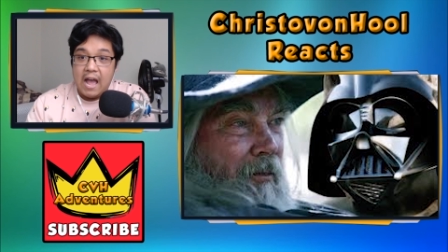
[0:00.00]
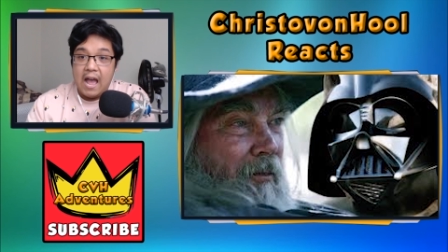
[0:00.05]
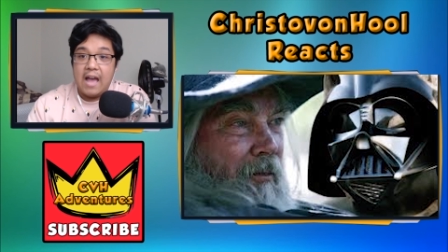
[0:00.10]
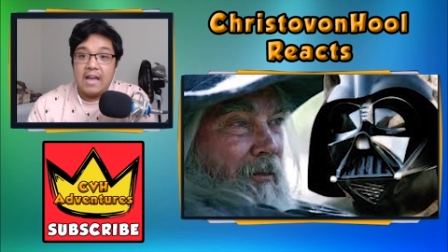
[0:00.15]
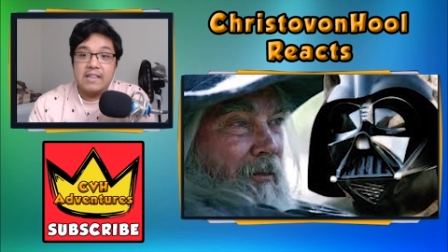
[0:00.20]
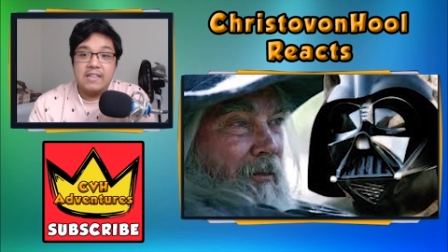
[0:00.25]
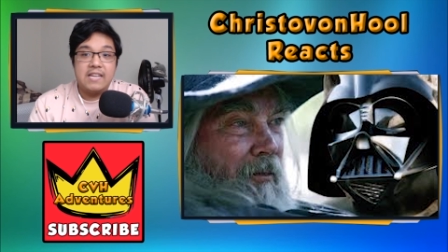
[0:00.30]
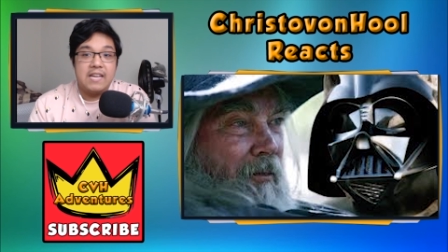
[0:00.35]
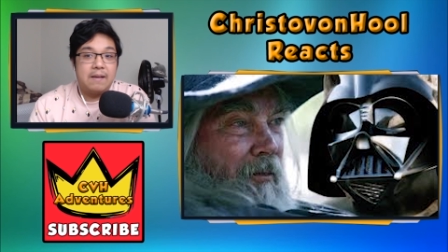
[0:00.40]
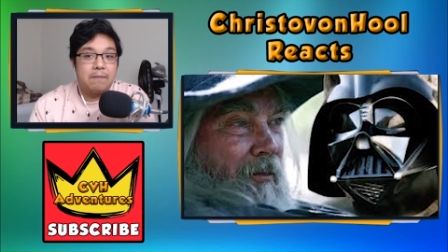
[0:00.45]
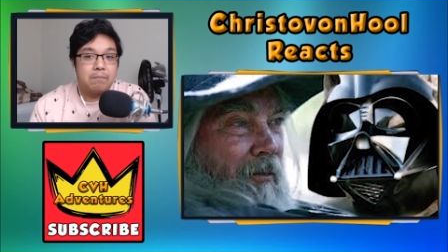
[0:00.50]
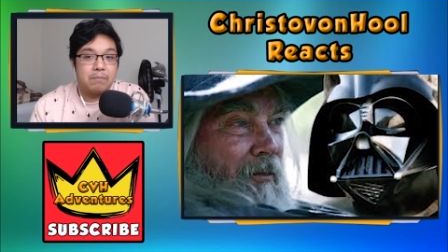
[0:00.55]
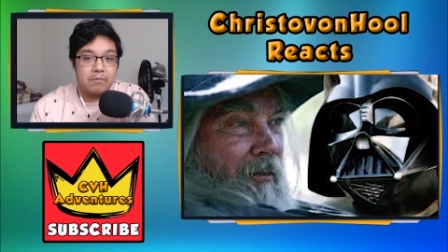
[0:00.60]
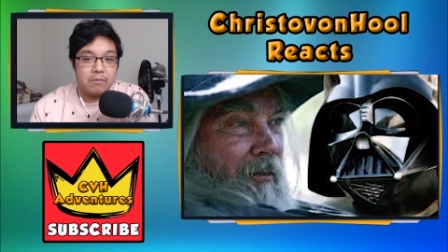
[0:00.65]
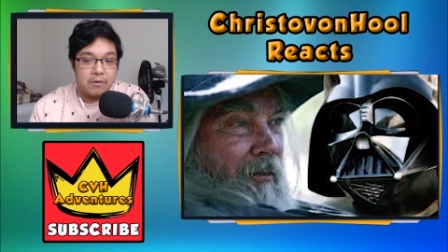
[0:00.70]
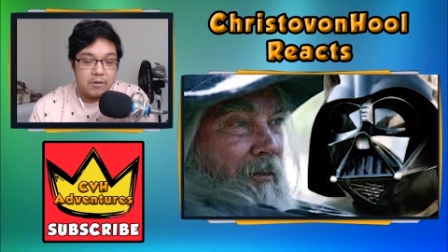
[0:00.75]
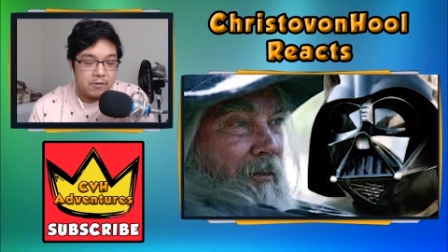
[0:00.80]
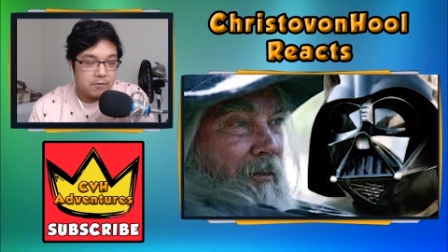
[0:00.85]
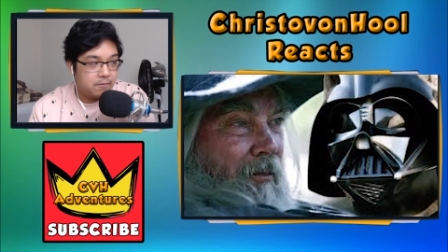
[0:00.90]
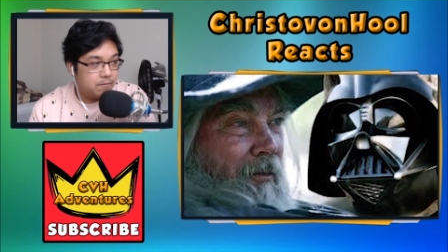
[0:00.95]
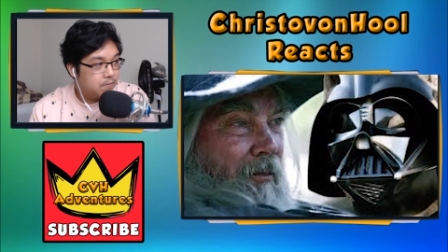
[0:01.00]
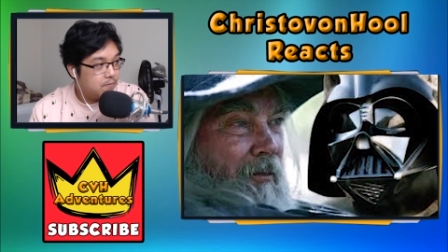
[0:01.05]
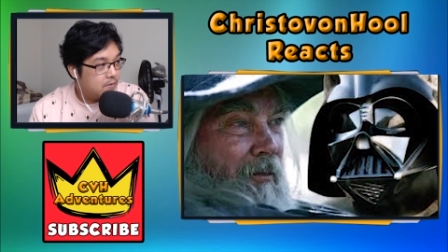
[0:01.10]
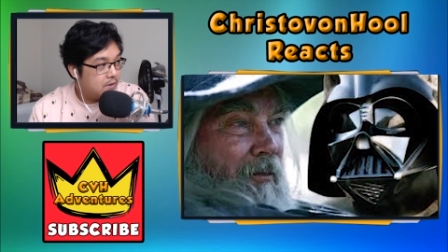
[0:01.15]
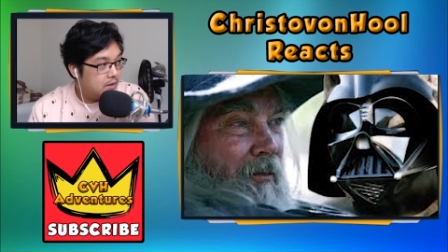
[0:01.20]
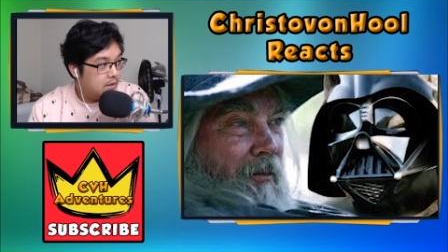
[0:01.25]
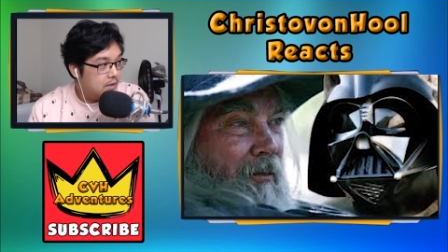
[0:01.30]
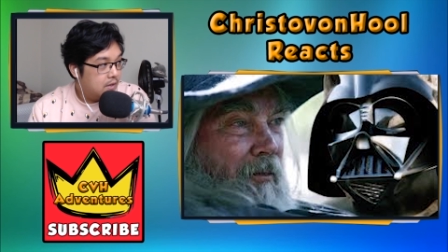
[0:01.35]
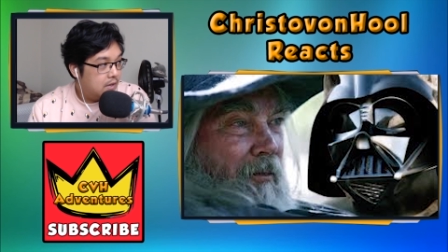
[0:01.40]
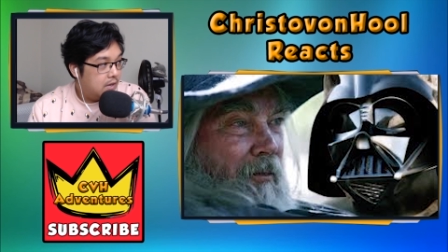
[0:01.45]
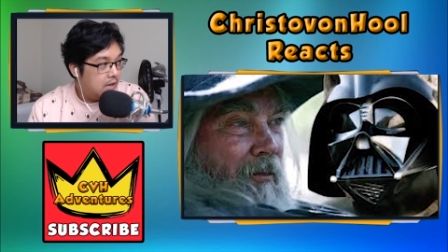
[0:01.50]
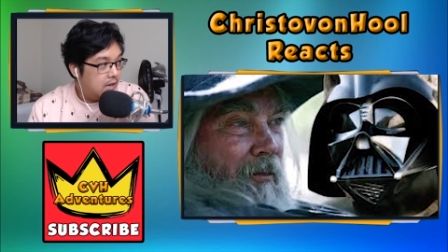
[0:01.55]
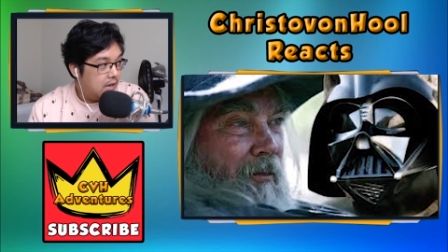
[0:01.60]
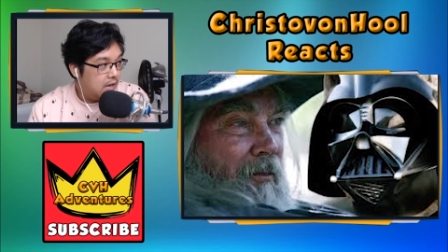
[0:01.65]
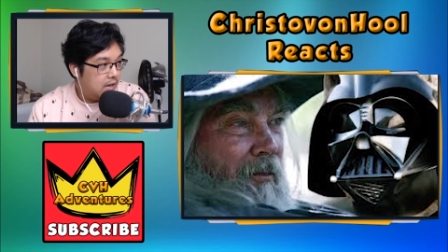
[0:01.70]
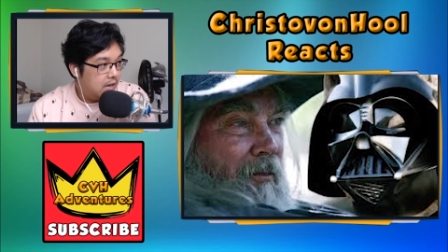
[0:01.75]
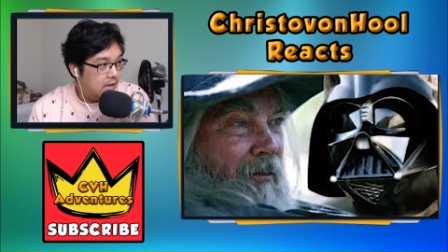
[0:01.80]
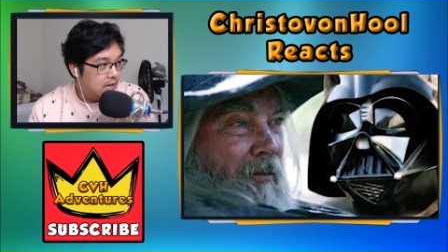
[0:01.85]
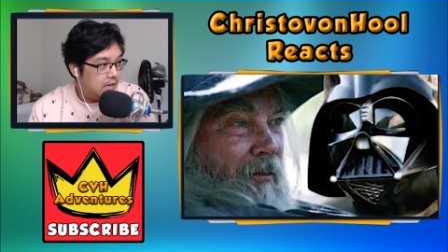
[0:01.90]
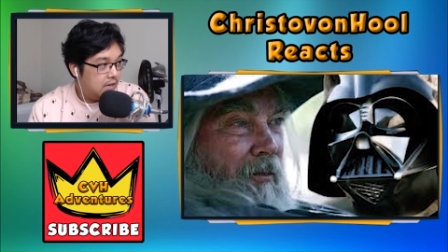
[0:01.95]
and the Emperor.
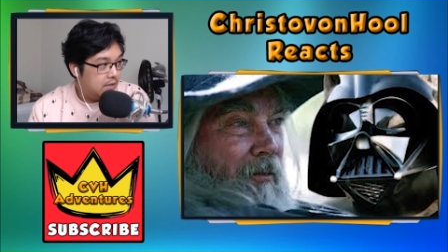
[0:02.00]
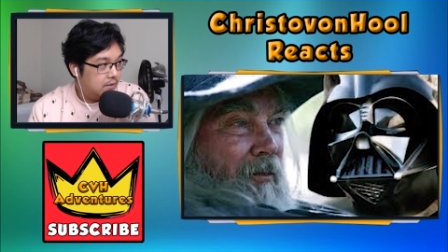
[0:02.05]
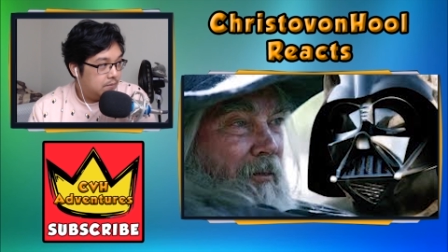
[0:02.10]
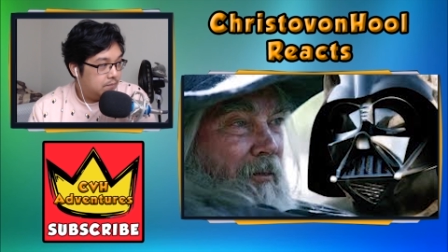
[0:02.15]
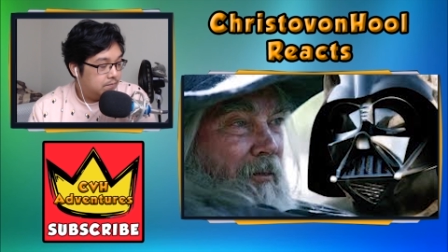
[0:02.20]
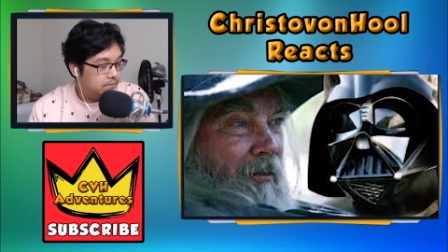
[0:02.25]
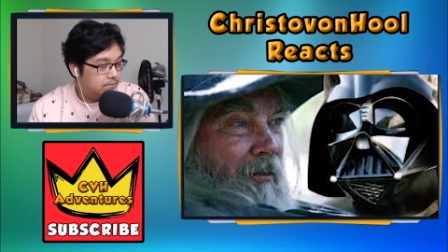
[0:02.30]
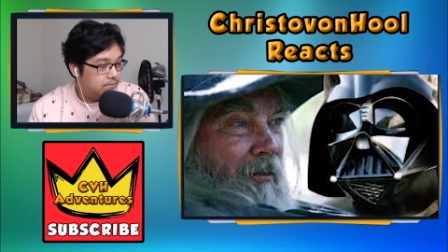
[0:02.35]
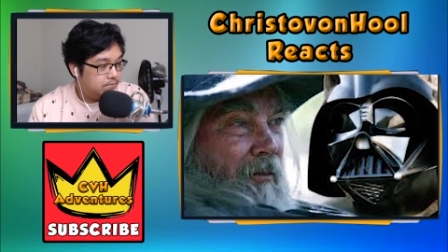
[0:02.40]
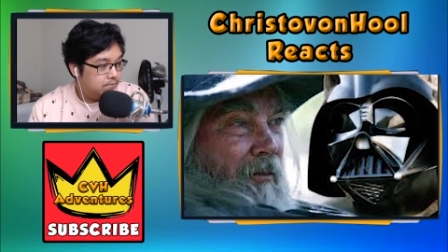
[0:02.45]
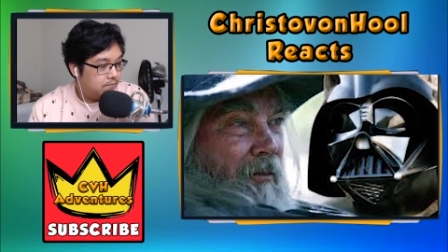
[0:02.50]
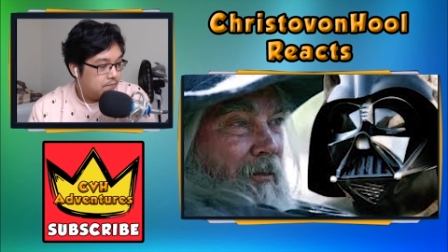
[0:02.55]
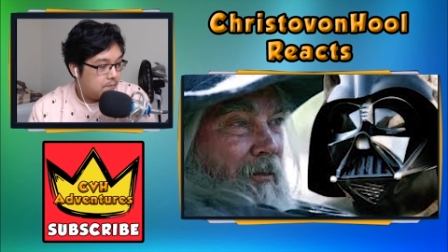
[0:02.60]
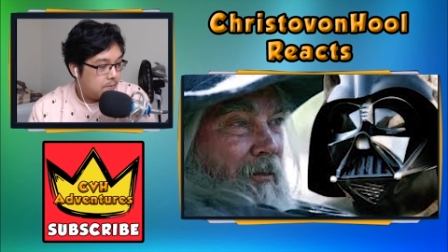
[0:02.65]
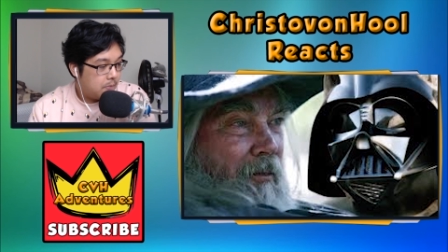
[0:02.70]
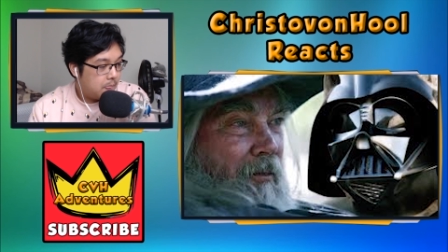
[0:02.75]
Um,